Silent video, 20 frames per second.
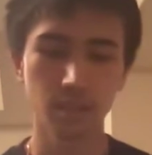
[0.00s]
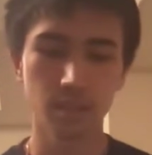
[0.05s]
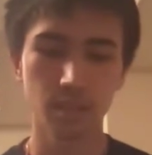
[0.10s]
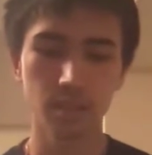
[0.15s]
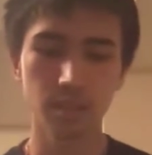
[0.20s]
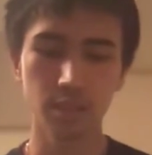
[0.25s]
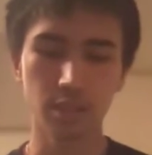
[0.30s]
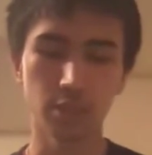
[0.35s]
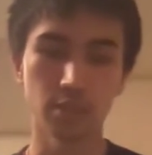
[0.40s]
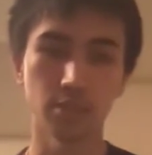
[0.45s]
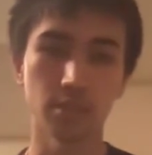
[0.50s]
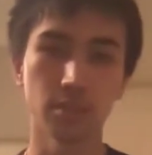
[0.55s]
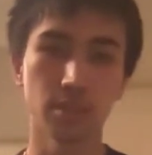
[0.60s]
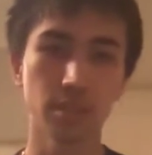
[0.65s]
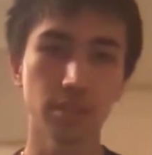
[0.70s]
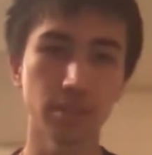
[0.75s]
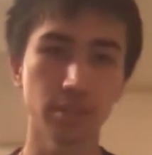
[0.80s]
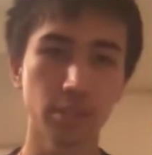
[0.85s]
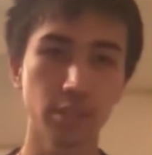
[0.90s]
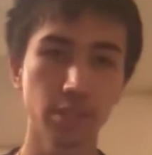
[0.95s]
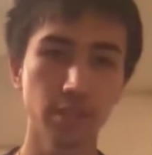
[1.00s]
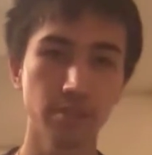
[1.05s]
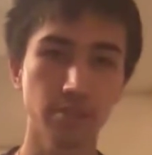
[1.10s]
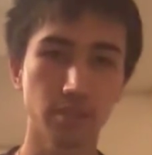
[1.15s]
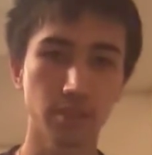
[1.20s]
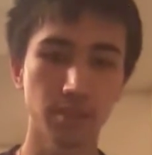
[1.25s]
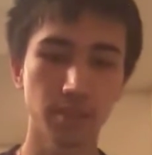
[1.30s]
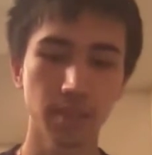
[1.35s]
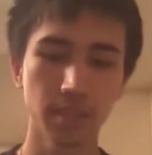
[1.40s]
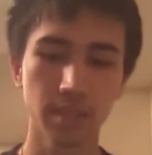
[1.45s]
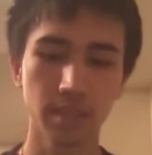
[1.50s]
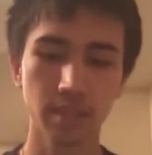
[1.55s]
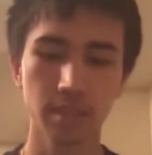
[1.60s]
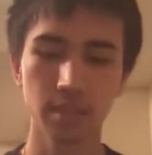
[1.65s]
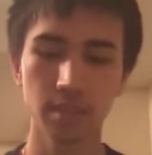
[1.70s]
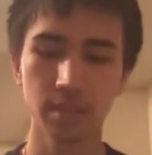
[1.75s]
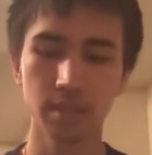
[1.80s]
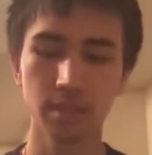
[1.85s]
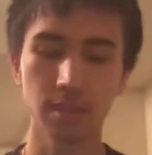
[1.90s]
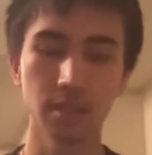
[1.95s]
So to achieve orbit,
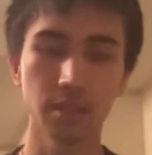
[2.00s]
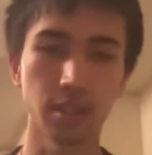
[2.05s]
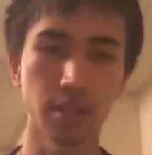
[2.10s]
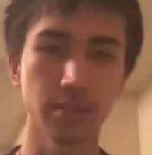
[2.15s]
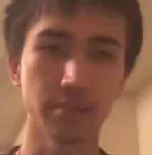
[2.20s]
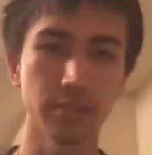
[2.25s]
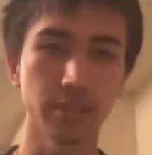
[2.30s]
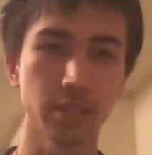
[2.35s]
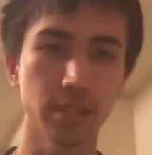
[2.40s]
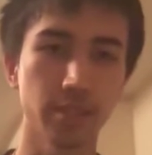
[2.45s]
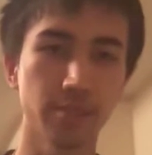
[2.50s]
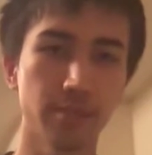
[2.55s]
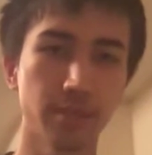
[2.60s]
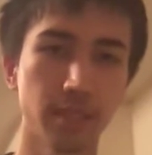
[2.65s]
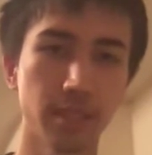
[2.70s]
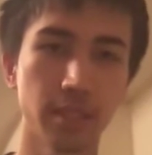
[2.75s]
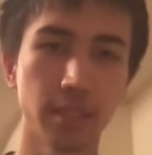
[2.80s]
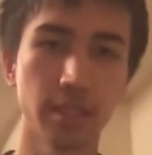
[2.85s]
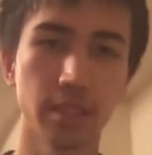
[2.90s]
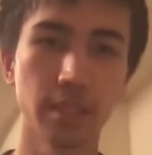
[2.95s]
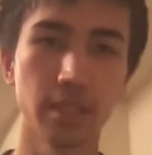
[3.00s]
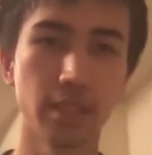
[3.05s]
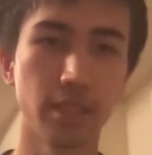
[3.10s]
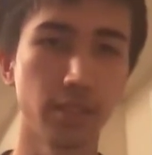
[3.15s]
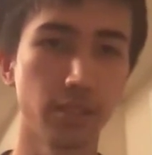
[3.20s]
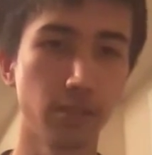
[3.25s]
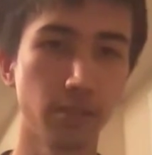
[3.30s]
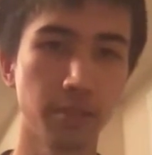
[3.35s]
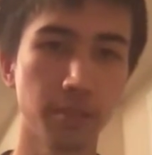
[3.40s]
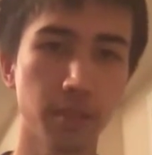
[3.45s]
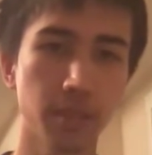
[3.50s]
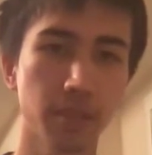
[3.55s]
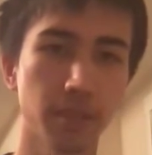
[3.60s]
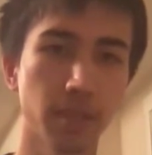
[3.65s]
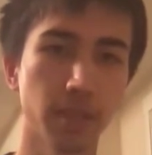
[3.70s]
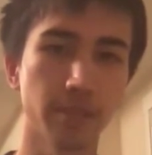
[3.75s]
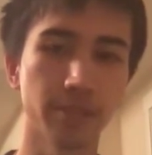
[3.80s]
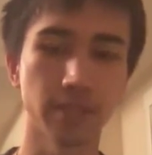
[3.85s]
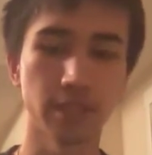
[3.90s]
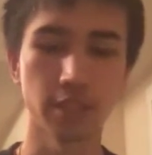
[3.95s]
obviously we need an enormous
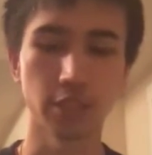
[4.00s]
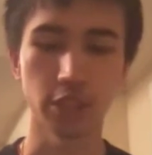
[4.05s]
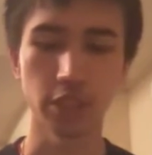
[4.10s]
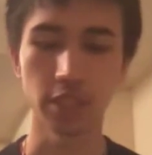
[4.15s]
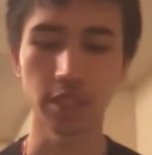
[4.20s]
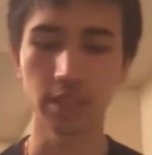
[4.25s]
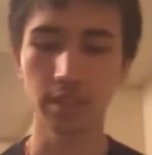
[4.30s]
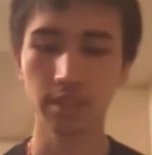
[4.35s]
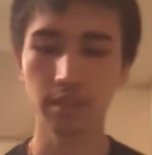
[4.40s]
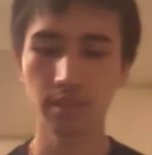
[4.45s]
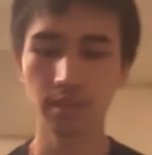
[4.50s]
amount of energy,